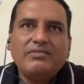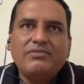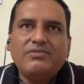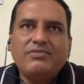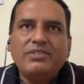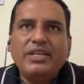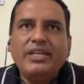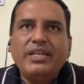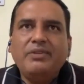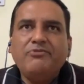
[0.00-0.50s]

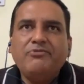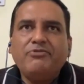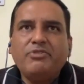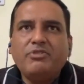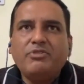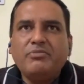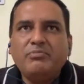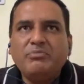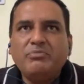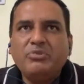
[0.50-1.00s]
dream
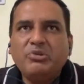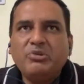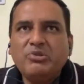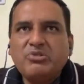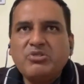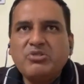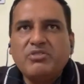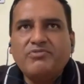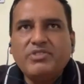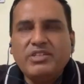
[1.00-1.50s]
for
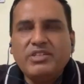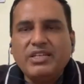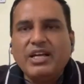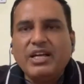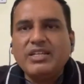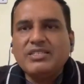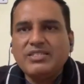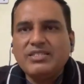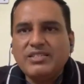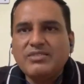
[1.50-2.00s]
most of the
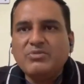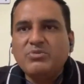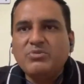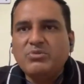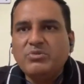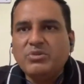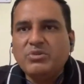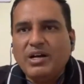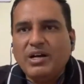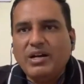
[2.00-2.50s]
youngsters
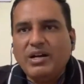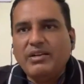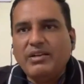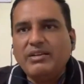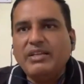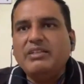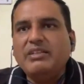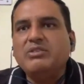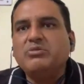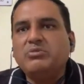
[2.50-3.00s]
who are
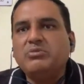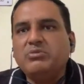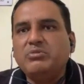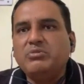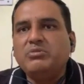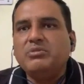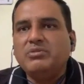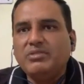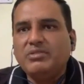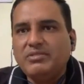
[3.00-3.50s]
into
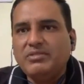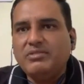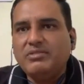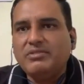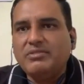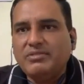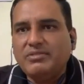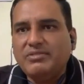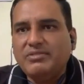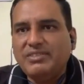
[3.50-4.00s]

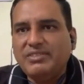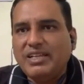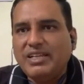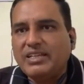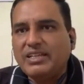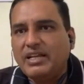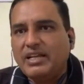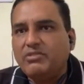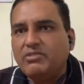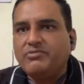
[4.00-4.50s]
that
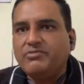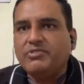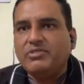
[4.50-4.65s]
kind of